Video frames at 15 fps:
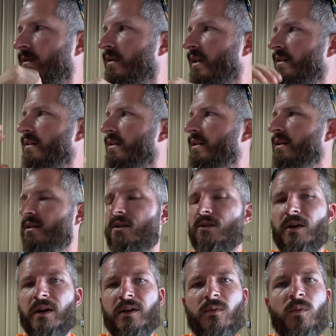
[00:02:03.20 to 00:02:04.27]
let the heat
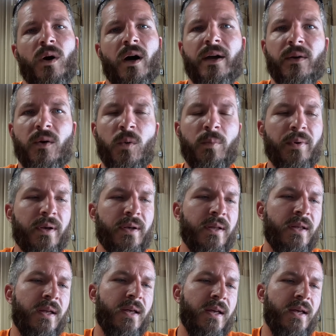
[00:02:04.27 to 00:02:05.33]
crank wide open,
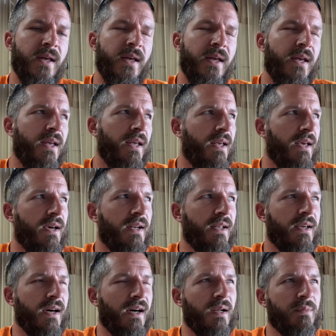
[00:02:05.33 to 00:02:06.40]
and it
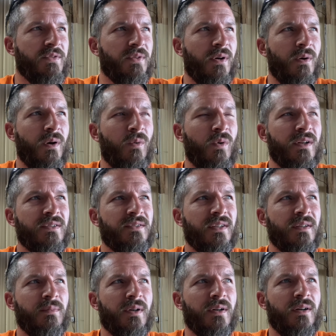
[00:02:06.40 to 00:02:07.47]
got up to, I want to say
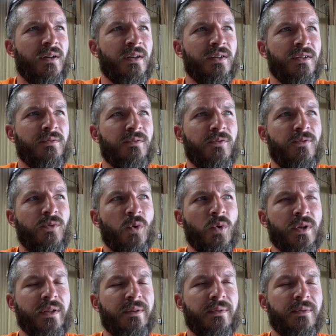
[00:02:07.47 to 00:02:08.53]
about
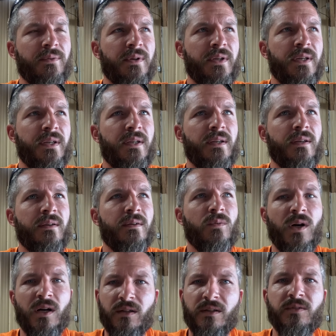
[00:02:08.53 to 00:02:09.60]
143
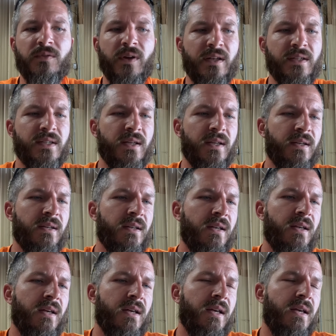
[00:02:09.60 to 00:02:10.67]
while it's venting,
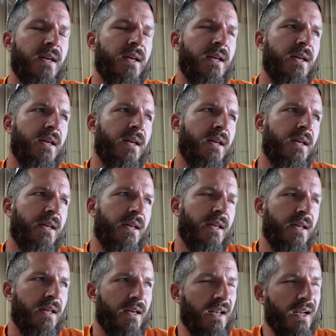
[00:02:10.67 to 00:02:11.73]

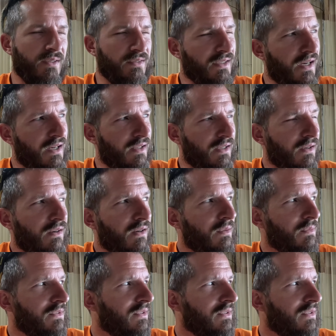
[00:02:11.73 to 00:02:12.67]
and I was kind of like, oh,